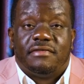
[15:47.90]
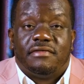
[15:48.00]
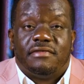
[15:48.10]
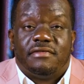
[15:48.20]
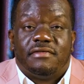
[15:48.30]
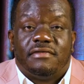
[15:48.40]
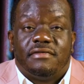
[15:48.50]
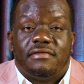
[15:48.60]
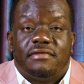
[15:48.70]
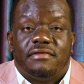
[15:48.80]

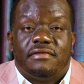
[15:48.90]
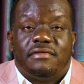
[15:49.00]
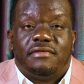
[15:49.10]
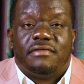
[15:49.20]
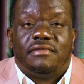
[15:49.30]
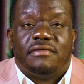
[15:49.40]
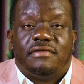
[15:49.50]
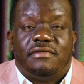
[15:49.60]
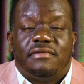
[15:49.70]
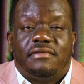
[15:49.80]
(silence)